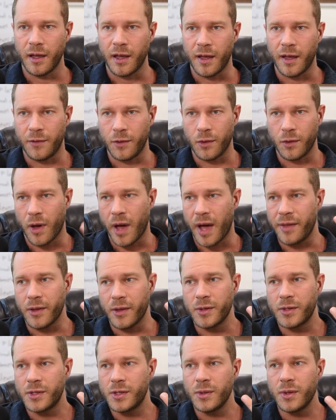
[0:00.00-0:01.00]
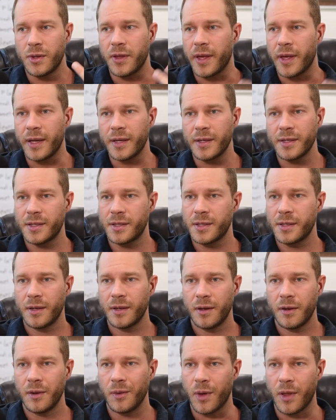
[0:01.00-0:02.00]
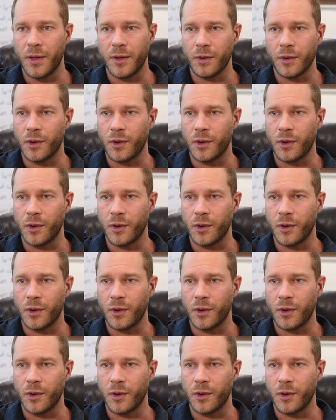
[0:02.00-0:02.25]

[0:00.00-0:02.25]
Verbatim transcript: If you align those two things, whether